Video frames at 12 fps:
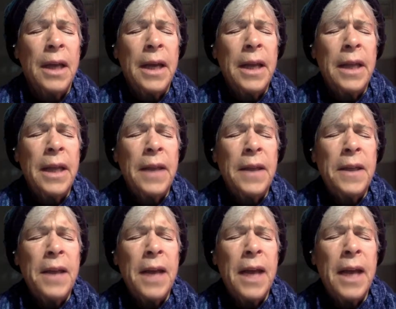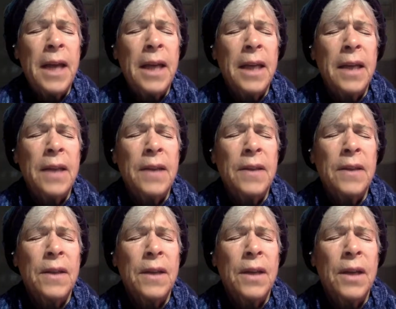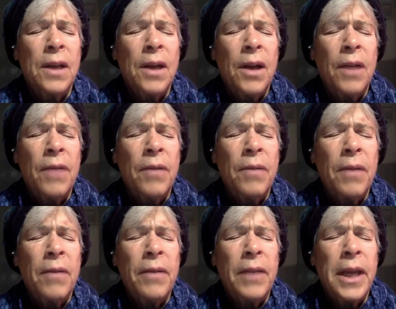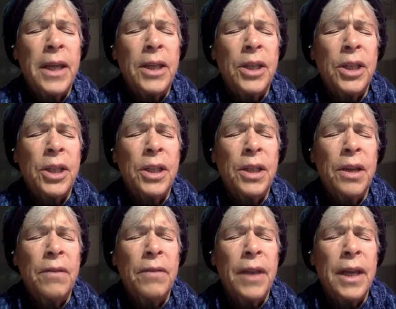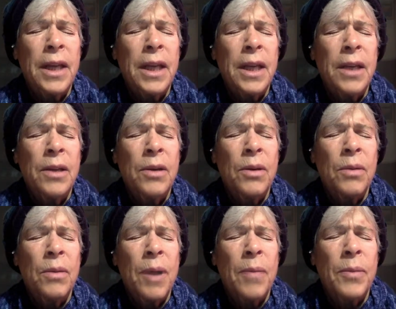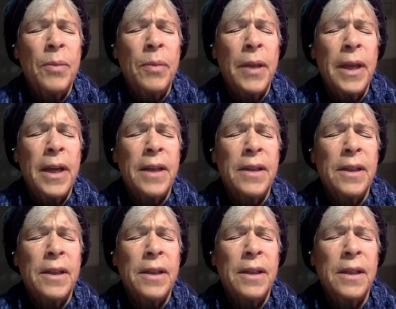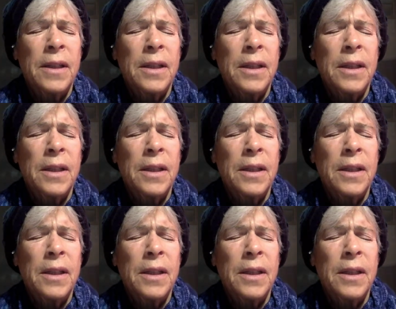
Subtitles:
And let the tidings of the revelation of thine incorruptible essence